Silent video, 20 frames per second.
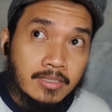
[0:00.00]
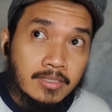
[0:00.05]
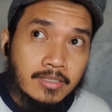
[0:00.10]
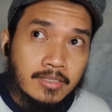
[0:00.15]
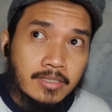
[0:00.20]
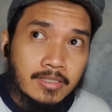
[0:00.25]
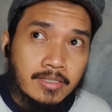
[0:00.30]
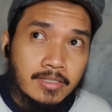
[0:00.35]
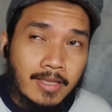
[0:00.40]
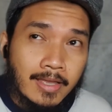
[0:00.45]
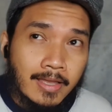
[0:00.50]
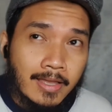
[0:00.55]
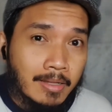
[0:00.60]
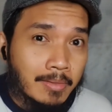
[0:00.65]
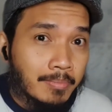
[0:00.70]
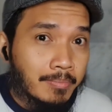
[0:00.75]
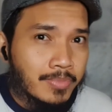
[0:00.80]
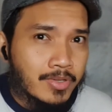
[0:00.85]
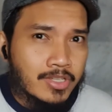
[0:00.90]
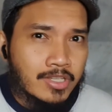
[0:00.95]

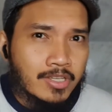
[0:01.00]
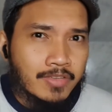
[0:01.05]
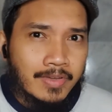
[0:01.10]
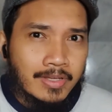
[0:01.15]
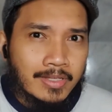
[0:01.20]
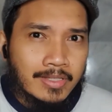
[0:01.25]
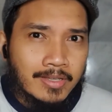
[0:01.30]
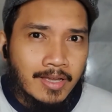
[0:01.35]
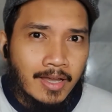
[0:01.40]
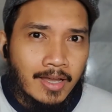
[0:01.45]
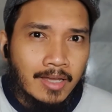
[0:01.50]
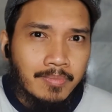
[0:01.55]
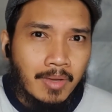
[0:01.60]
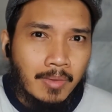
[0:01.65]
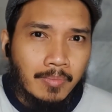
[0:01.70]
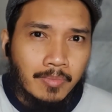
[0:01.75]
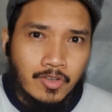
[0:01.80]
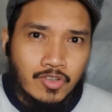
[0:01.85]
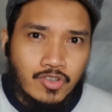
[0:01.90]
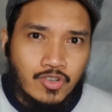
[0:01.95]
10 Pacific time. I'm
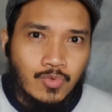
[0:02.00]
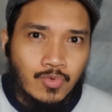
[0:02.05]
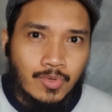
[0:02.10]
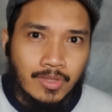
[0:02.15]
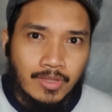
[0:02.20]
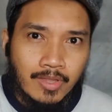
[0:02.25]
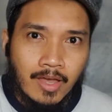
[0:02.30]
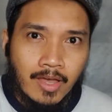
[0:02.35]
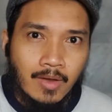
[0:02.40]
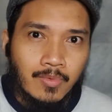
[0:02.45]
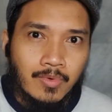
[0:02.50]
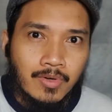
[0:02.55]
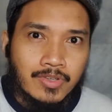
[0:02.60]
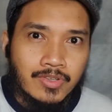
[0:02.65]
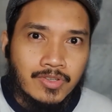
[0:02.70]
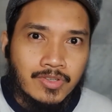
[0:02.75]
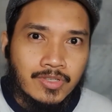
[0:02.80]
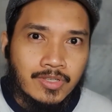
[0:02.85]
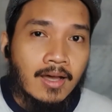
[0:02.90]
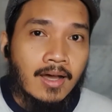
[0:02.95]
not sure when that
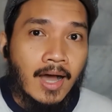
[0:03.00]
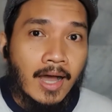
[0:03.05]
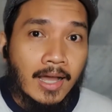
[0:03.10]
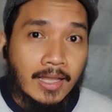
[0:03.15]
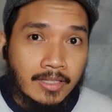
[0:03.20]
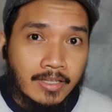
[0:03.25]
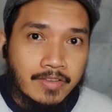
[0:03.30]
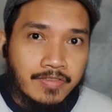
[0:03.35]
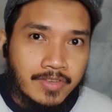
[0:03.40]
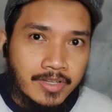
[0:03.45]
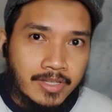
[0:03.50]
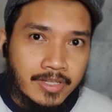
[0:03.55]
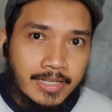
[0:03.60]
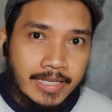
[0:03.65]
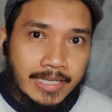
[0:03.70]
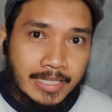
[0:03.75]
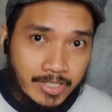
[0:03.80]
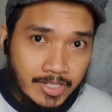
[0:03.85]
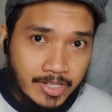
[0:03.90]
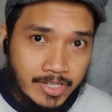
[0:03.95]
was. I live in
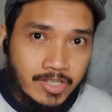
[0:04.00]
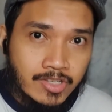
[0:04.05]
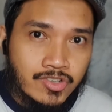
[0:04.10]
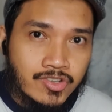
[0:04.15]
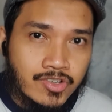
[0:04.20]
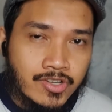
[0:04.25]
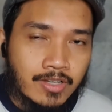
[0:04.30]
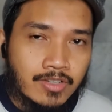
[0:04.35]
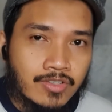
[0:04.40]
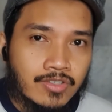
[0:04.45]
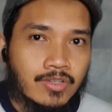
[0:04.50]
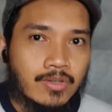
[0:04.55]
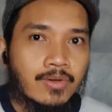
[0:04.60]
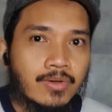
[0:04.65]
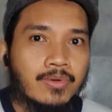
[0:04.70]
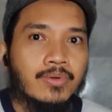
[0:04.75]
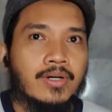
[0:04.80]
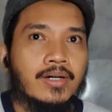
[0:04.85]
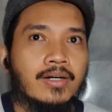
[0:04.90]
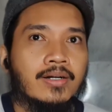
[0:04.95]
Indonesia,
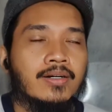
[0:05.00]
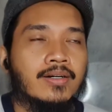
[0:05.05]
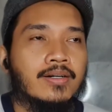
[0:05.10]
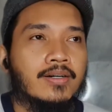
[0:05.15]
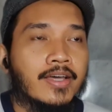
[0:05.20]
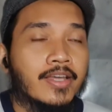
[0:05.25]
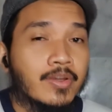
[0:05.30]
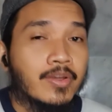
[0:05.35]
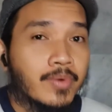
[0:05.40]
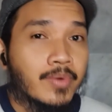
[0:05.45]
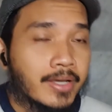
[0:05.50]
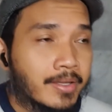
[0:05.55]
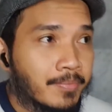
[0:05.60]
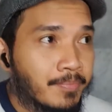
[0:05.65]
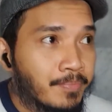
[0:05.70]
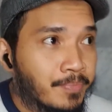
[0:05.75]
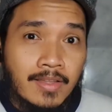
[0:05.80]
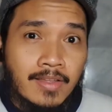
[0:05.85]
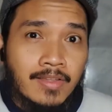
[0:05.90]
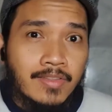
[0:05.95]
so anyway,
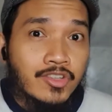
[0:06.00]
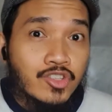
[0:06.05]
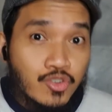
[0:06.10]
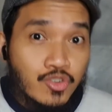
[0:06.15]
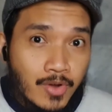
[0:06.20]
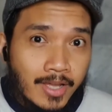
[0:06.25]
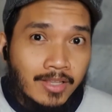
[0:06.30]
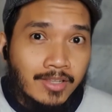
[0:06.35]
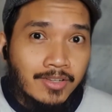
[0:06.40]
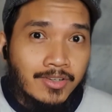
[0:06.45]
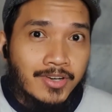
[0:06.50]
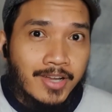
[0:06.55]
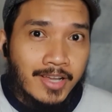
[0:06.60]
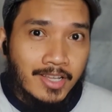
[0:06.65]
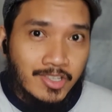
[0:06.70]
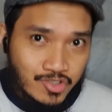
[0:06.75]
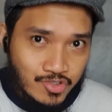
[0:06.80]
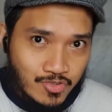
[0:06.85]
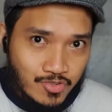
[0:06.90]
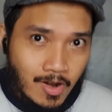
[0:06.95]
the trailer
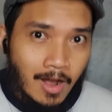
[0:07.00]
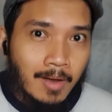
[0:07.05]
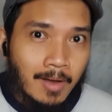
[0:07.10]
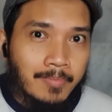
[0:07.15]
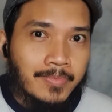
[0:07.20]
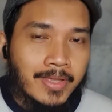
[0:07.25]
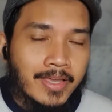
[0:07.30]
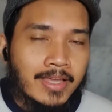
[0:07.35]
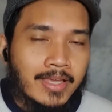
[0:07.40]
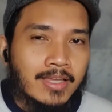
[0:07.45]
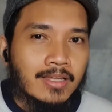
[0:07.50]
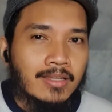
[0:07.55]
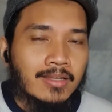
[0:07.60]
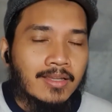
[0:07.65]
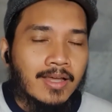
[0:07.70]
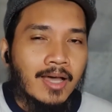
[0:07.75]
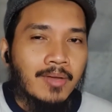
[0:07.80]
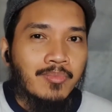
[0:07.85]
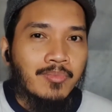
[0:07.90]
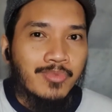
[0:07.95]
has dropped and
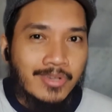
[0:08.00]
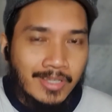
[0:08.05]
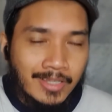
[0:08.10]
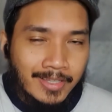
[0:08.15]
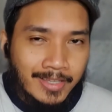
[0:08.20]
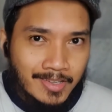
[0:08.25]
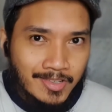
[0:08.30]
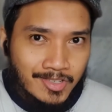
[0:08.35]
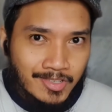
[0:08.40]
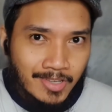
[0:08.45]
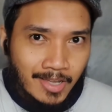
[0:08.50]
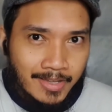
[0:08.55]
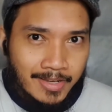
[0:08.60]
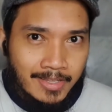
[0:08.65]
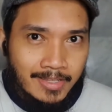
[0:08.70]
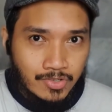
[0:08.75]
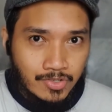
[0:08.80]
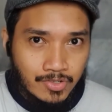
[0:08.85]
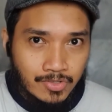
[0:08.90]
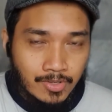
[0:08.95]
I'm really
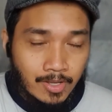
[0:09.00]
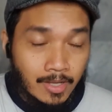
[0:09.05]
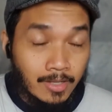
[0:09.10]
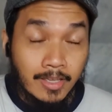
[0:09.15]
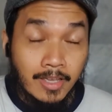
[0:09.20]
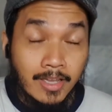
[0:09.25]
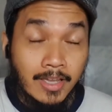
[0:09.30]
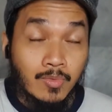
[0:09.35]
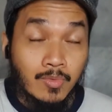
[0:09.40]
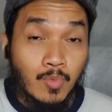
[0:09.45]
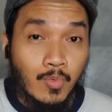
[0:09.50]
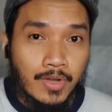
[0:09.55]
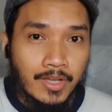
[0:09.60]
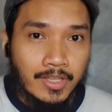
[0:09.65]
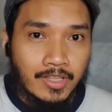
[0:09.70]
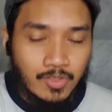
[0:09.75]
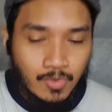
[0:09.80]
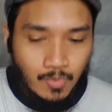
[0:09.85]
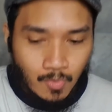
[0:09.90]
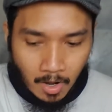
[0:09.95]
excited. I can't
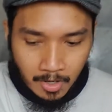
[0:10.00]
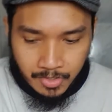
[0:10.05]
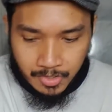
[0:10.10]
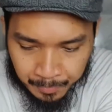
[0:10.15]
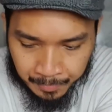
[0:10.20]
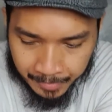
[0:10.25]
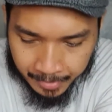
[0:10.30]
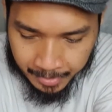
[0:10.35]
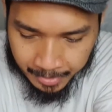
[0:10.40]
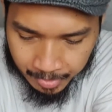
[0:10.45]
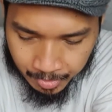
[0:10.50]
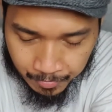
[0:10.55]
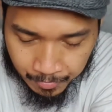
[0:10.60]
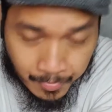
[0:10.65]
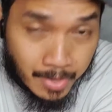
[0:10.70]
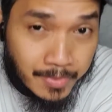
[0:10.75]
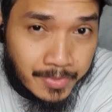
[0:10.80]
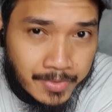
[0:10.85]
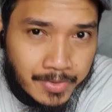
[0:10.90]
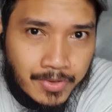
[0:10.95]
wait to watch it. It's
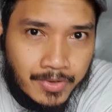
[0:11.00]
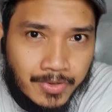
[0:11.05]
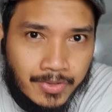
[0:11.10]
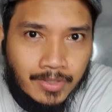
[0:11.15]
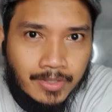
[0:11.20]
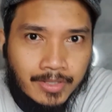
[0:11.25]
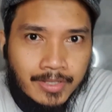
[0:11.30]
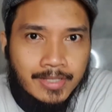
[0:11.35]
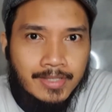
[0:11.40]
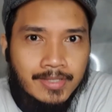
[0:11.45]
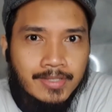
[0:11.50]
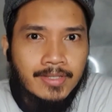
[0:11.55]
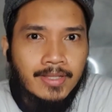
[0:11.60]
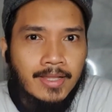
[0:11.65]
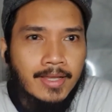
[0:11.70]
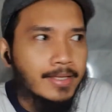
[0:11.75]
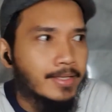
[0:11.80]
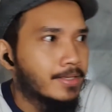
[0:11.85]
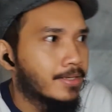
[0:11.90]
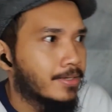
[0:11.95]
very early. It's
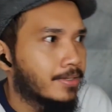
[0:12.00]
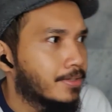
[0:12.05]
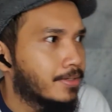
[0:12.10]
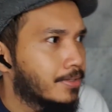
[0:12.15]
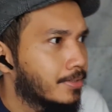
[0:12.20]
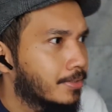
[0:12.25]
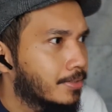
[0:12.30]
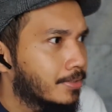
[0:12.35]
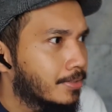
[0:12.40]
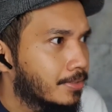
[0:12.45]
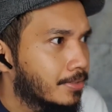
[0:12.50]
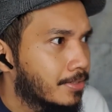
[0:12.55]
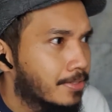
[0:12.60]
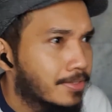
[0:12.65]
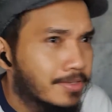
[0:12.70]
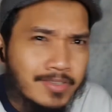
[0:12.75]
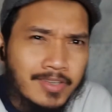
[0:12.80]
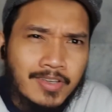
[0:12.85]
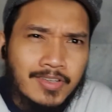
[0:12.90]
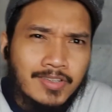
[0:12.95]
like it's
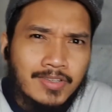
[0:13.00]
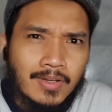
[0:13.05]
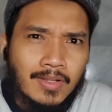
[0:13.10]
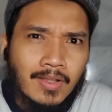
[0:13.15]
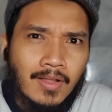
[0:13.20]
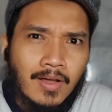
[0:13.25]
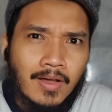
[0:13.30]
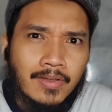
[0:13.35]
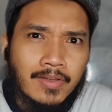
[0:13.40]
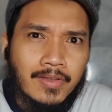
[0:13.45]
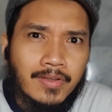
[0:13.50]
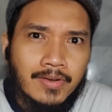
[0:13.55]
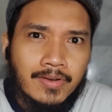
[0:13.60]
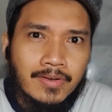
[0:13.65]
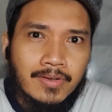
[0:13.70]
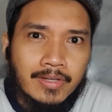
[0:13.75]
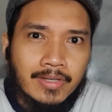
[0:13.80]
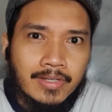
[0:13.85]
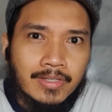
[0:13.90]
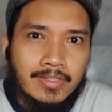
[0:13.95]
6 o'clock here
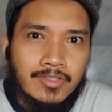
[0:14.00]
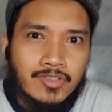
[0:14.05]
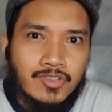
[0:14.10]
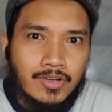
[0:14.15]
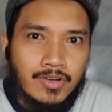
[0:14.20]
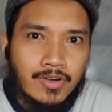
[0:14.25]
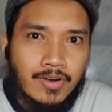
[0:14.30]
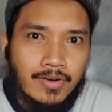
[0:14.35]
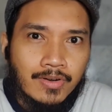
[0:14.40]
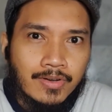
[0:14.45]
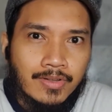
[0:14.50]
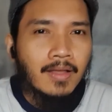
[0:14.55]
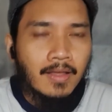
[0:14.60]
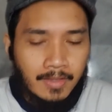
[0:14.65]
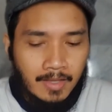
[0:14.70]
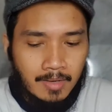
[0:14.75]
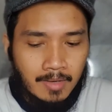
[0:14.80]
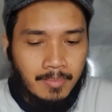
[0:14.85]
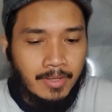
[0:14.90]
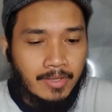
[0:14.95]
in Jakarta.
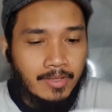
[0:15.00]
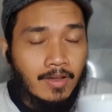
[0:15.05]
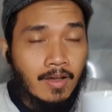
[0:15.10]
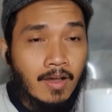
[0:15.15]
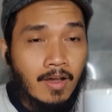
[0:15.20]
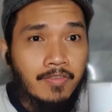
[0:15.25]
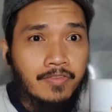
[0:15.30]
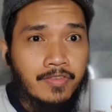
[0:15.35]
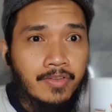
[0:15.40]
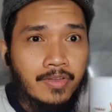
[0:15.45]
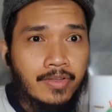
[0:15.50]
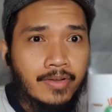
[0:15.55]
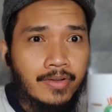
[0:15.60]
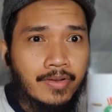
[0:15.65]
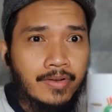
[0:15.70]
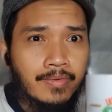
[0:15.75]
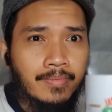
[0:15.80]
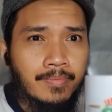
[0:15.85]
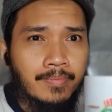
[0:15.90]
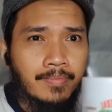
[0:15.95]
Got my coffee
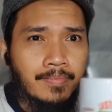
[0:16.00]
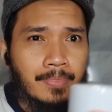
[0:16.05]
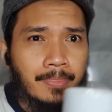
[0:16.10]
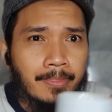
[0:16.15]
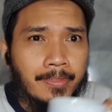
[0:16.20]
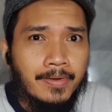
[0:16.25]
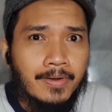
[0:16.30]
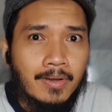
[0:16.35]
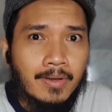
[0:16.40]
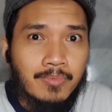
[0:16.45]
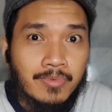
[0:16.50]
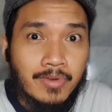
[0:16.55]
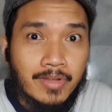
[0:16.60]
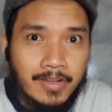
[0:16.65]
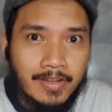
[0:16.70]
here. Now I'm ready to